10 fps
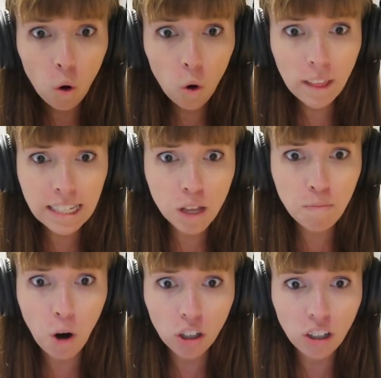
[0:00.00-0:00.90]
Oh, that's the
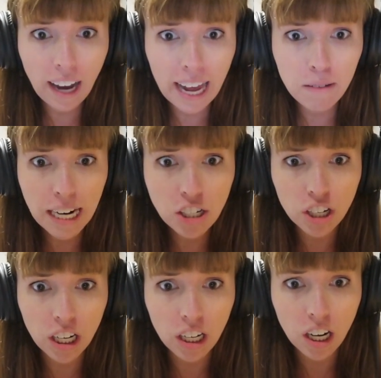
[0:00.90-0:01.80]
prologue
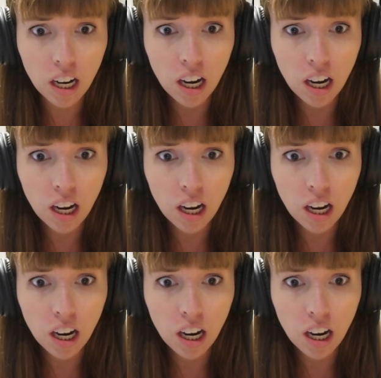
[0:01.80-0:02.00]
animation.